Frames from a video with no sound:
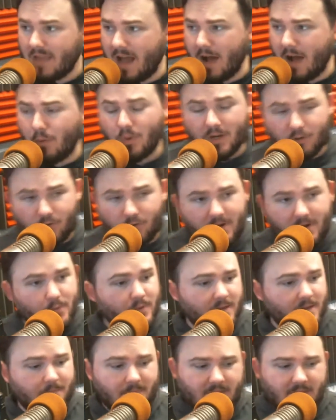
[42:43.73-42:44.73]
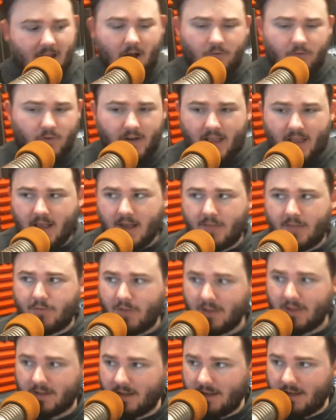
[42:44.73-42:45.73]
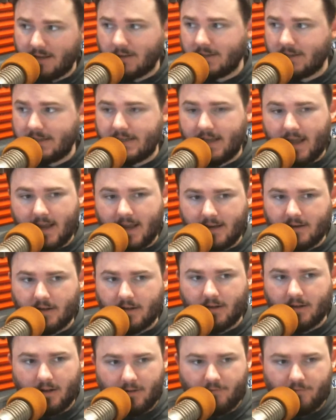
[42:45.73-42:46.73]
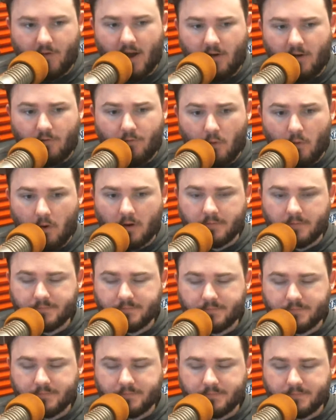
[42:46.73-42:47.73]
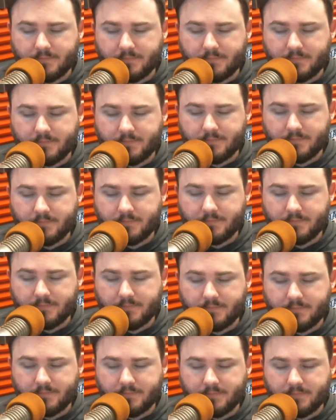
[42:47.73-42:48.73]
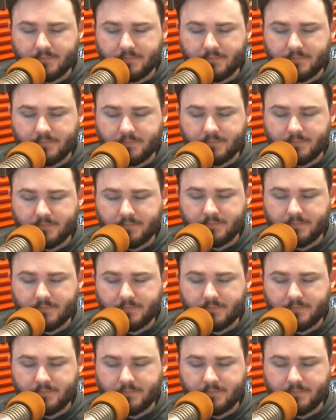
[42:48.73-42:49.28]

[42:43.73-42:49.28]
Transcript: I would agree with him. Calvary Day, I think, an Elite 8, a Final Four type of football team.